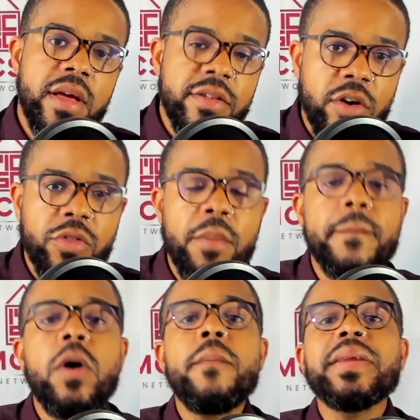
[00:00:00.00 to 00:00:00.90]
So the
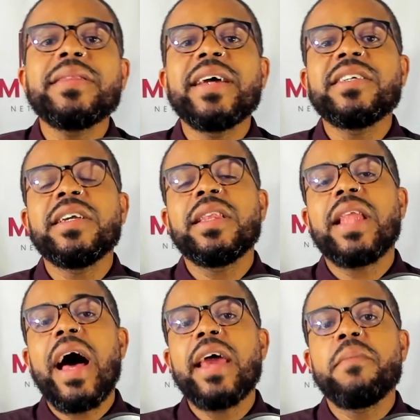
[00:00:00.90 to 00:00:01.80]
moment that she
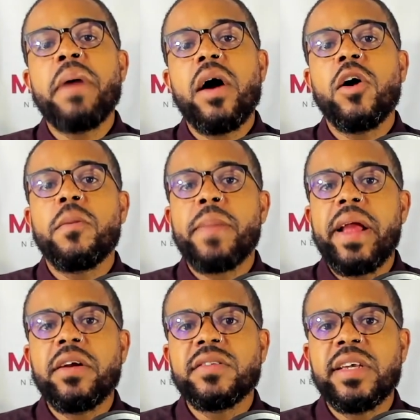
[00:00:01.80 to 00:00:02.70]
lied about her
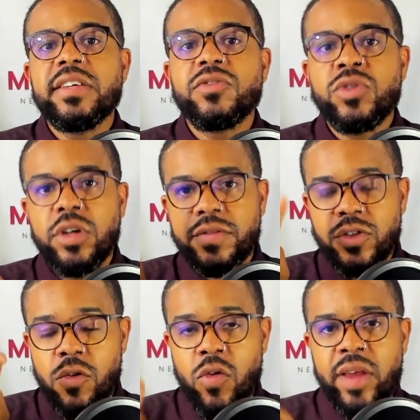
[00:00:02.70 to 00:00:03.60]
parents' history of
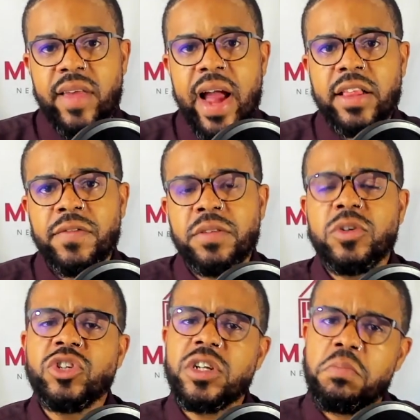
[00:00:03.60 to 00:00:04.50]
civil rights activism, you
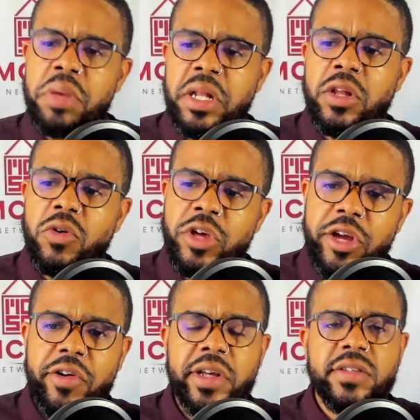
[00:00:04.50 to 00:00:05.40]
should have been a little
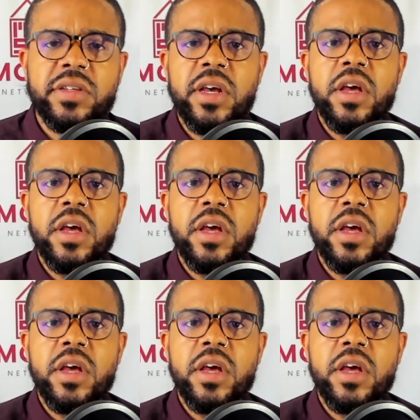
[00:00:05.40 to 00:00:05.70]
curious,